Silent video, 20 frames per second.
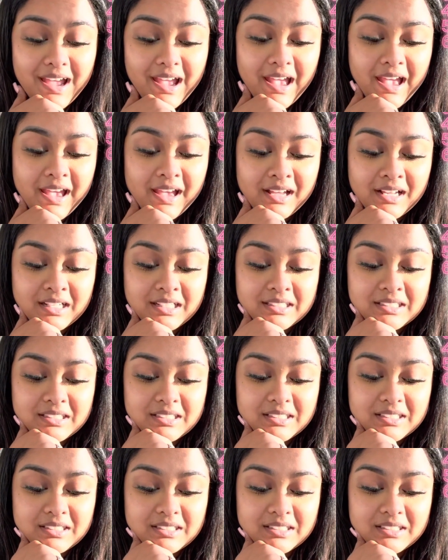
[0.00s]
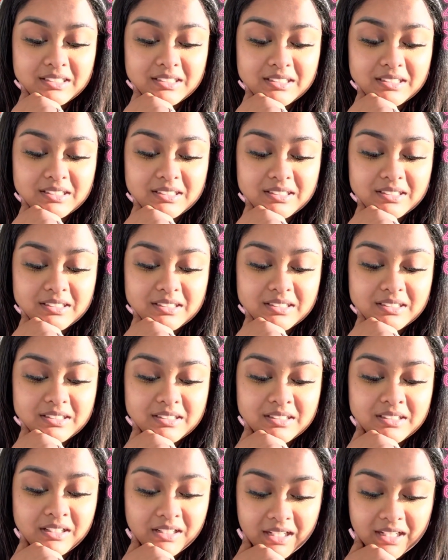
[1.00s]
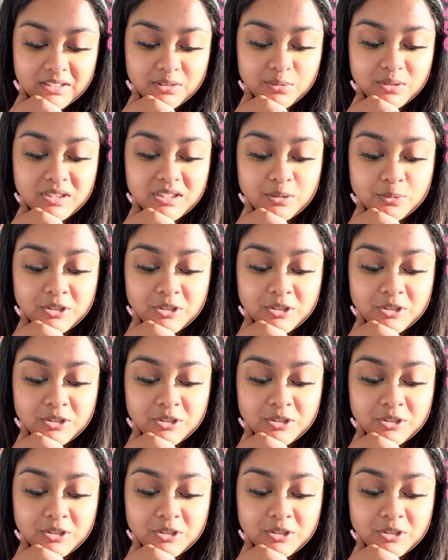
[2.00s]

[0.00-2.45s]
And the last one,